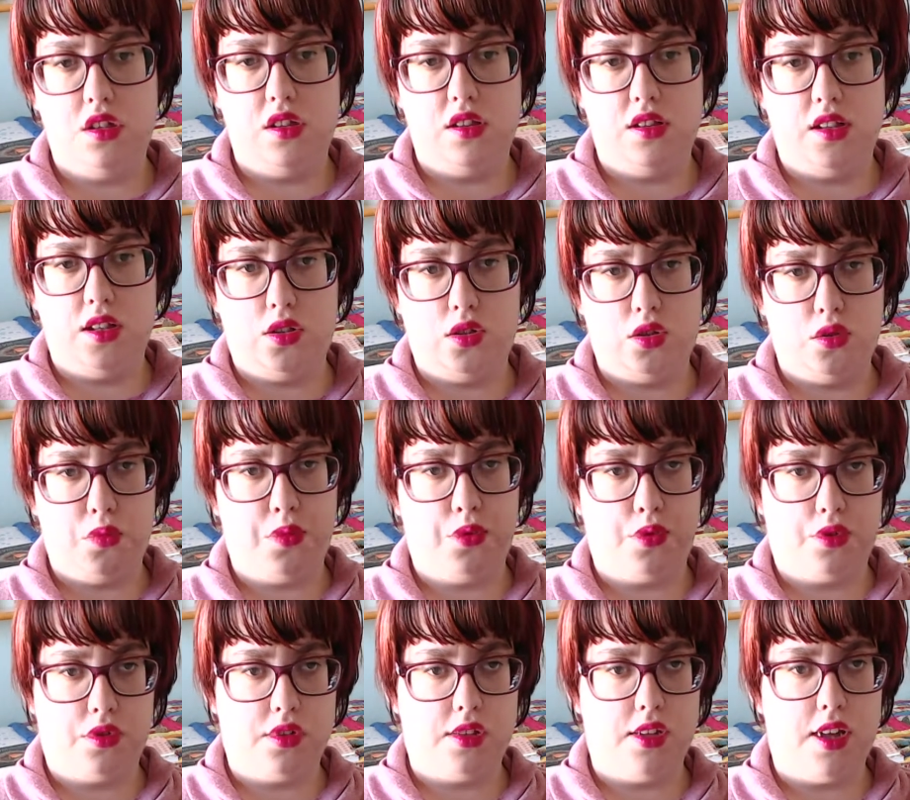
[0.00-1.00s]
the two
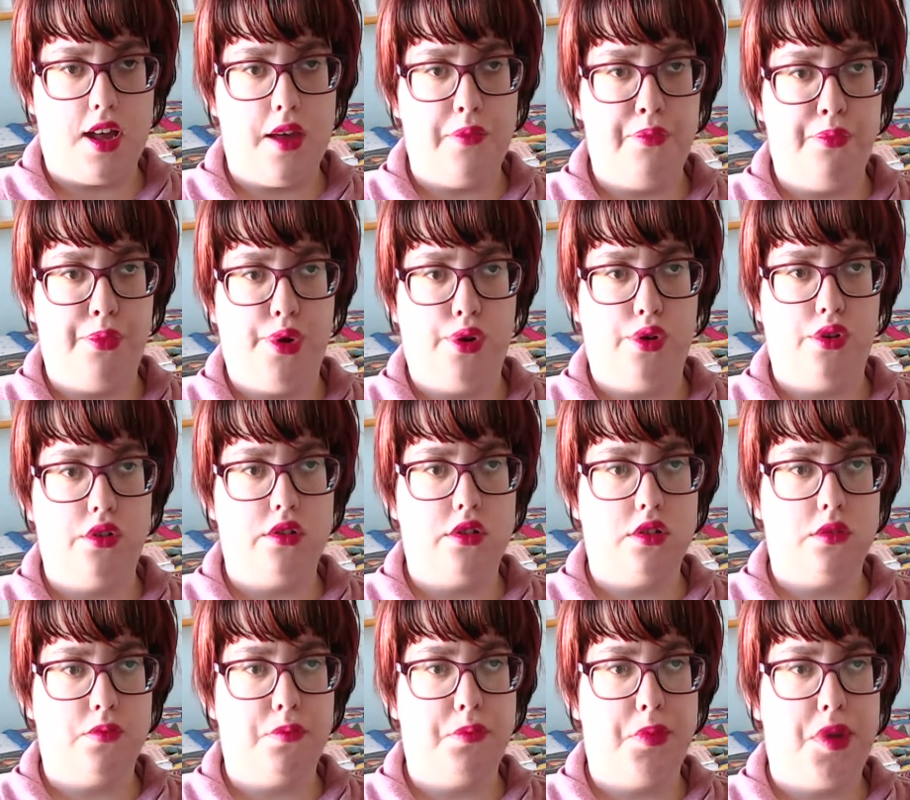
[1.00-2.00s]
books I bought
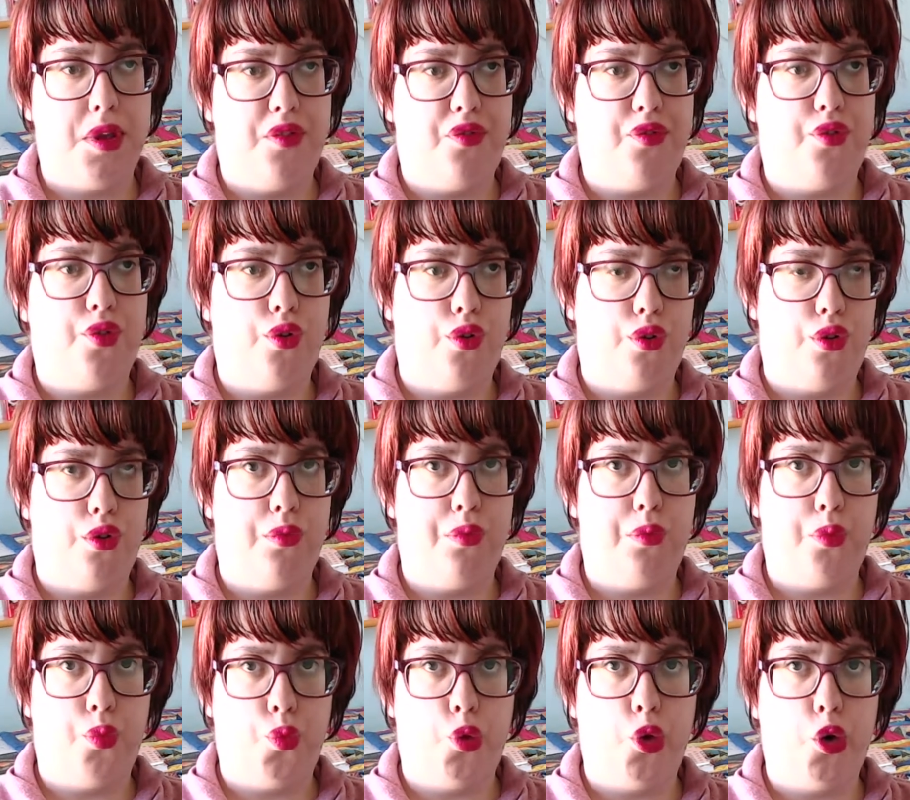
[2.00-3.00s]
before
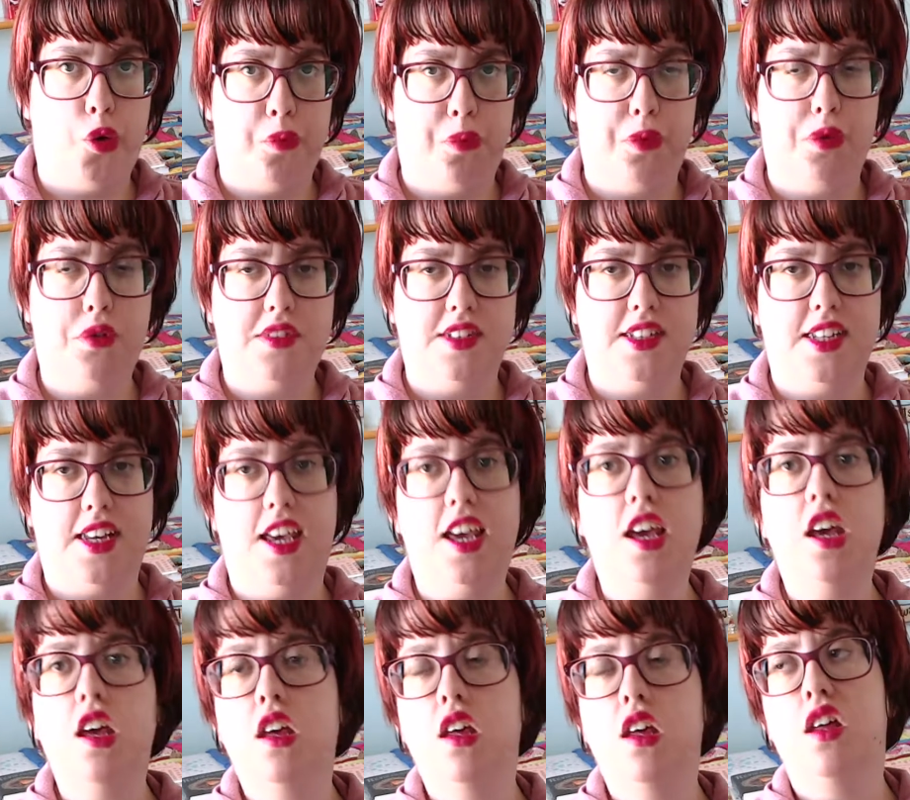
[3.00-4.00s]
World Book Day,
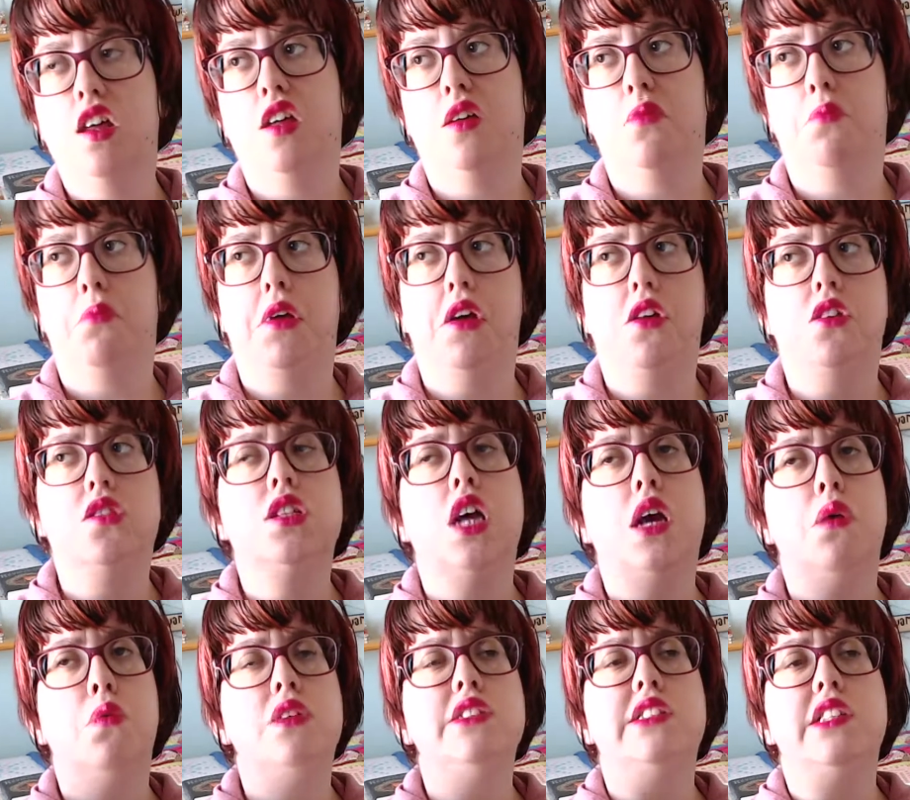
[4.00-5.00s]
because I
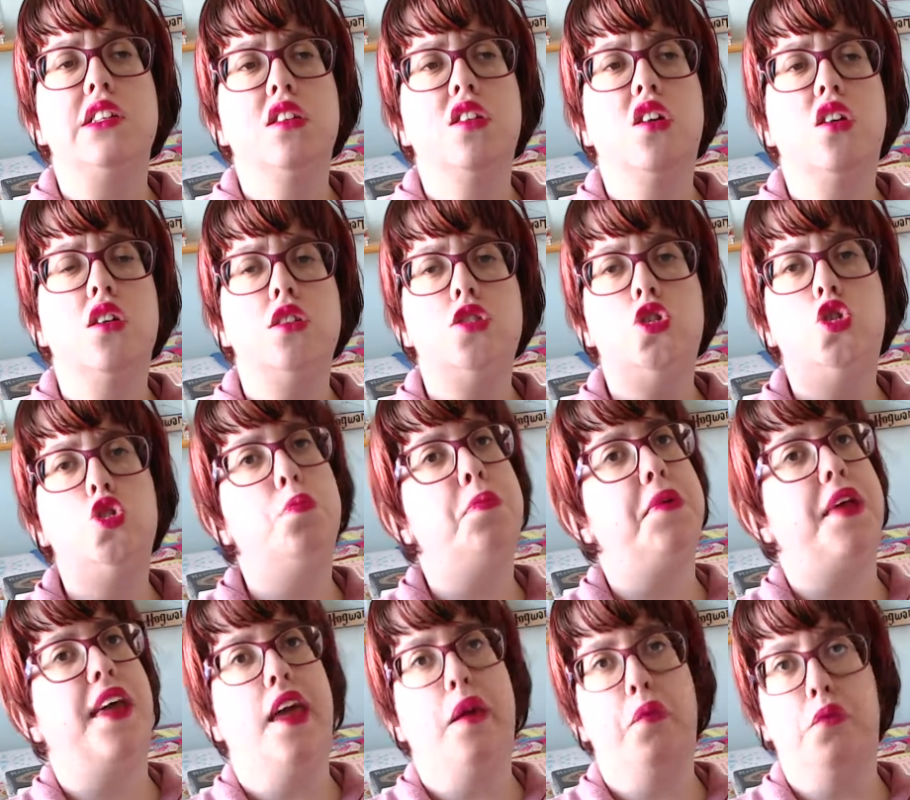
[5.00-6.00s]
wasn't going to
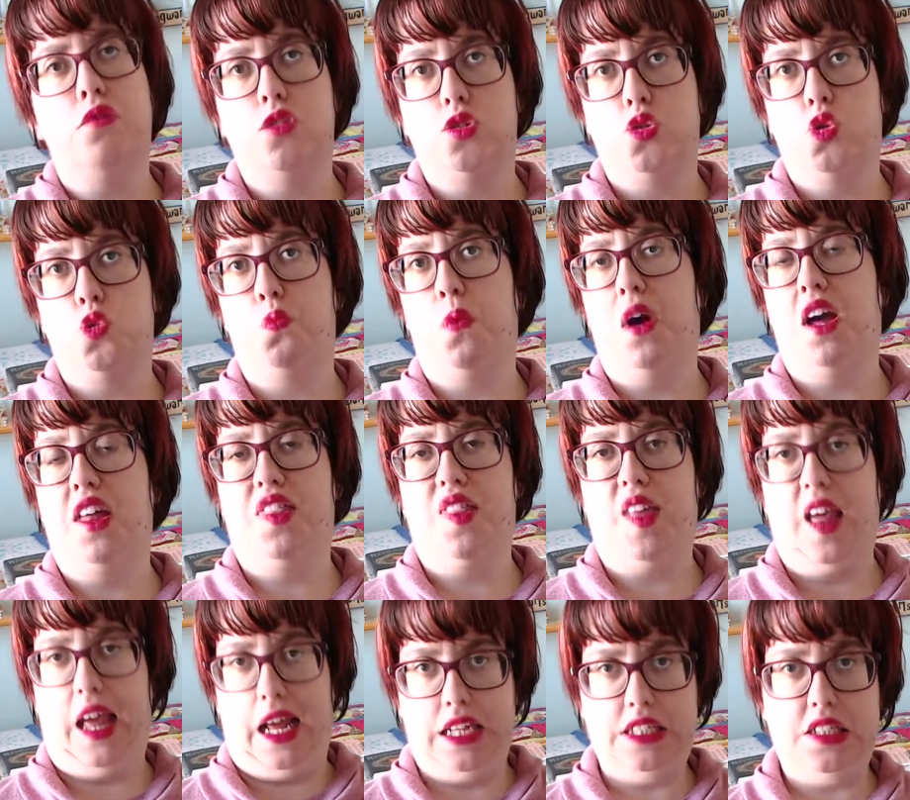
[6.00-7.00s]
be able to buy
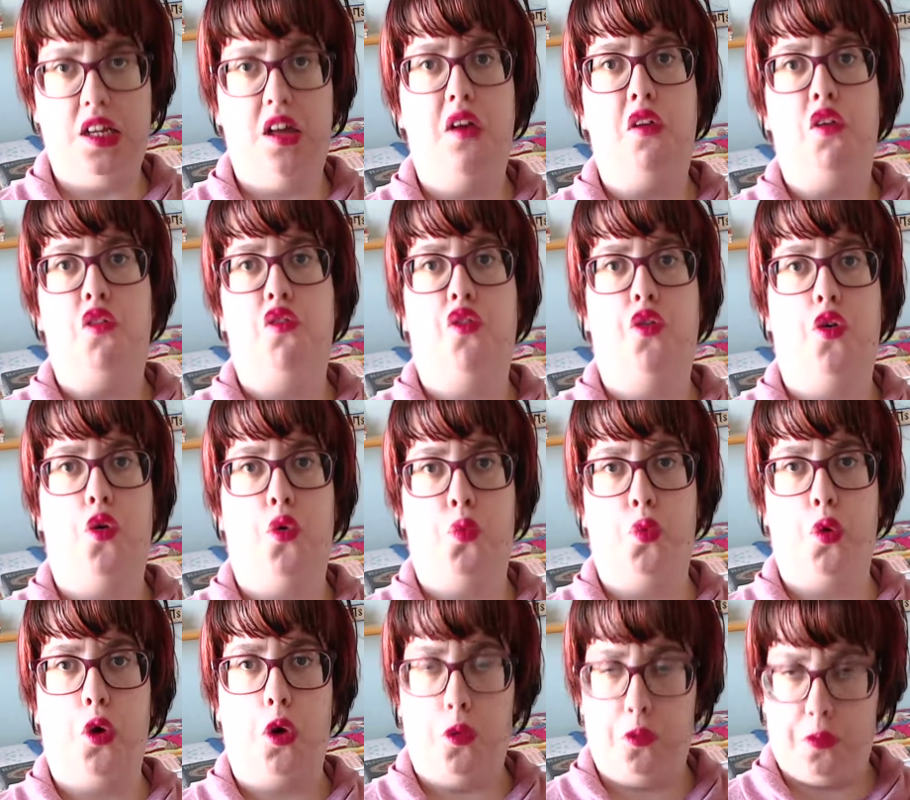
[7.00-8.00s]
things for
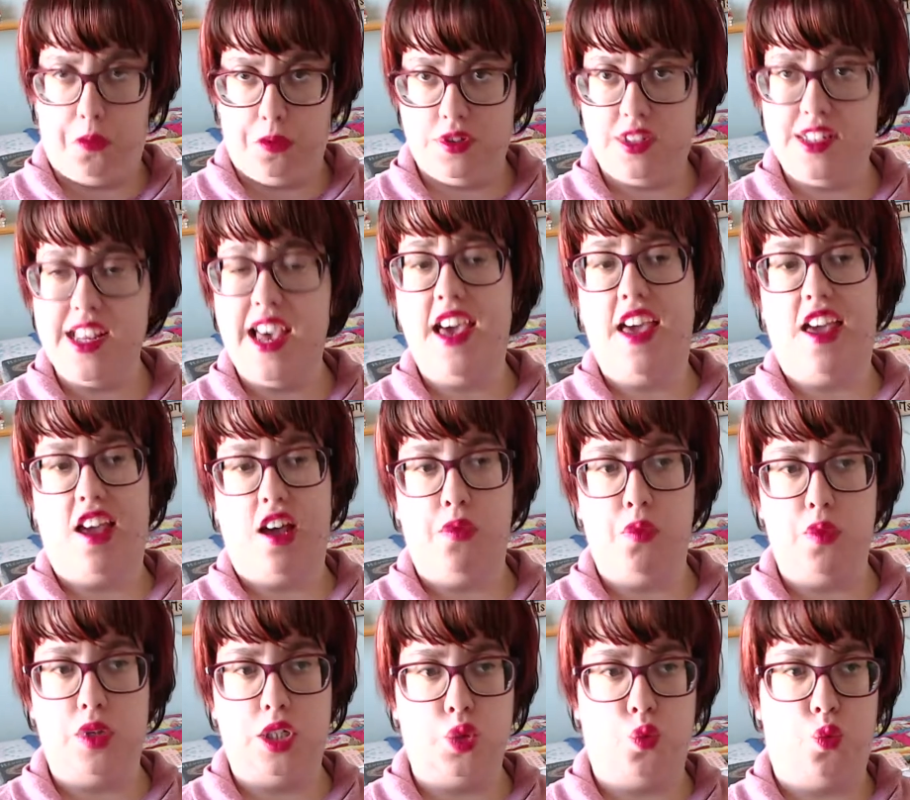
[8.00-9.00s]
World Book Day,
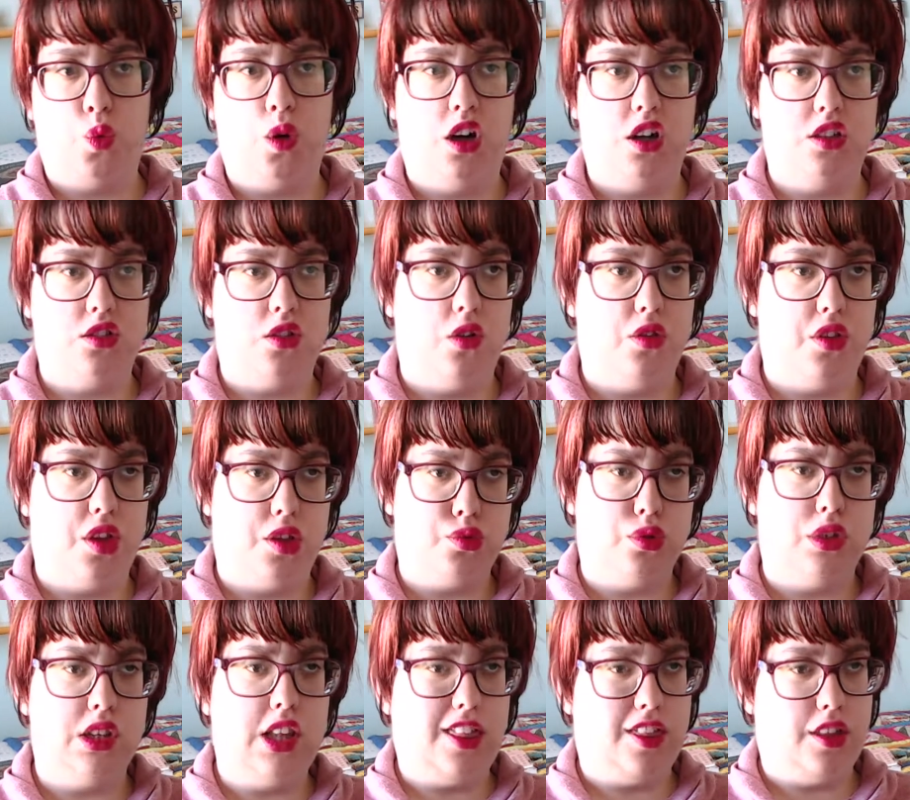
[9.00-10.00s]
which was on the
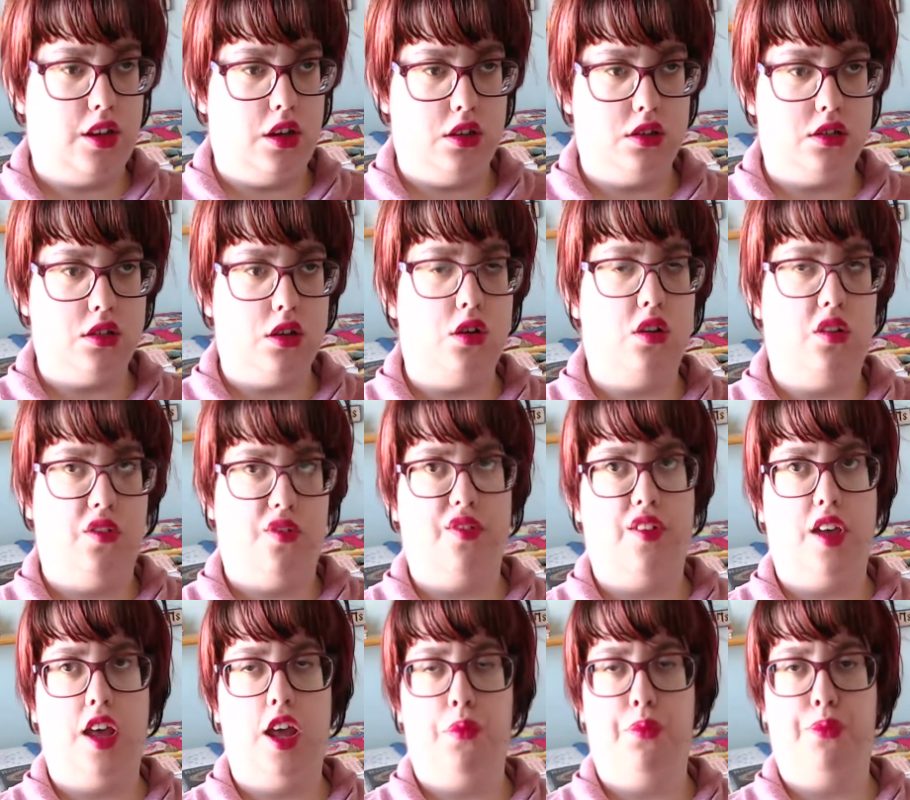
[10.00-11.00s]
23rd of
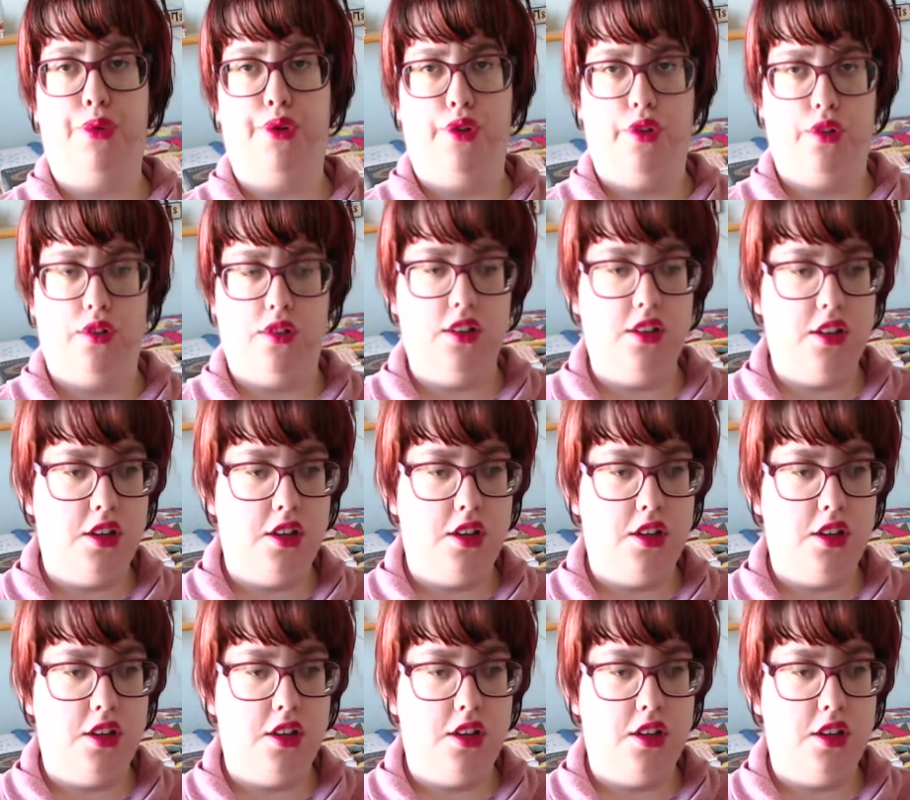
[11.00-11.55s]
April.